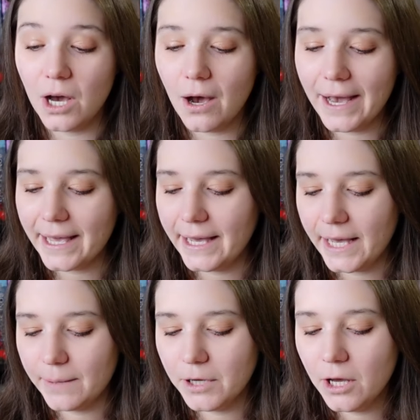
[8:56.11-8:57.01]
I
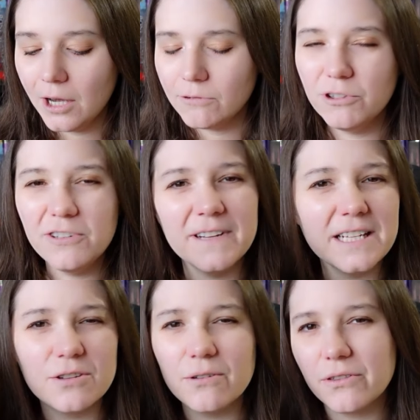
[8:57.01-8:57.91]
am roughly
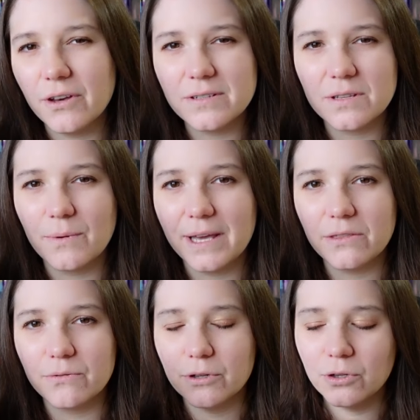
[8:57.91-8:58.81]
two thirds of the way
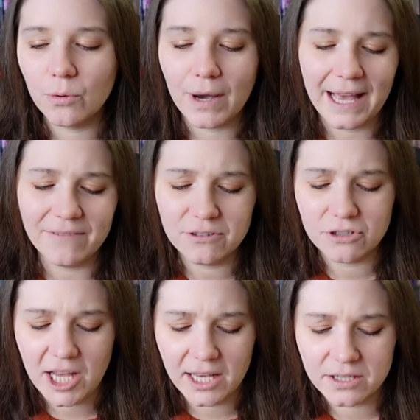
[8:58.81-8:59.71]
through. I haven't
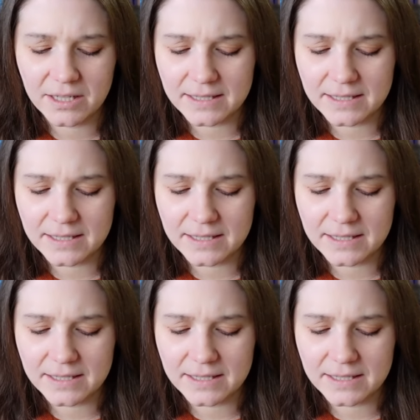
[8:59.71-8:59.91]
checked the